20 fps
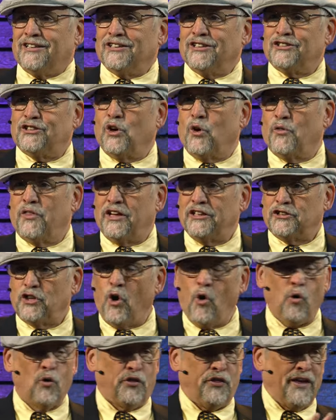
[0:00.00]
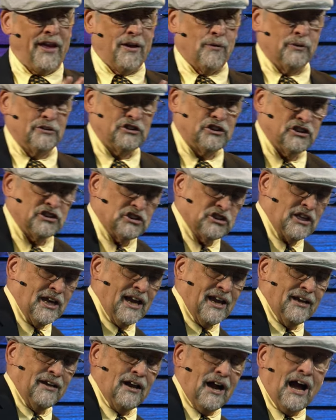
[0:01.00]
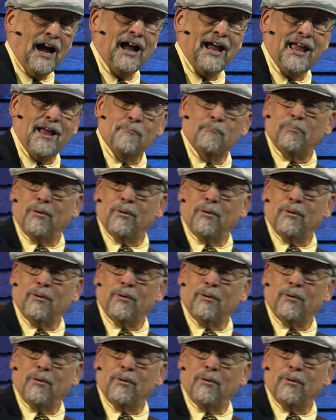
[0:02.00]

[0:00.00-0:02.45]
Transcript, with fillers: So, this whole thing, when she's saying, I am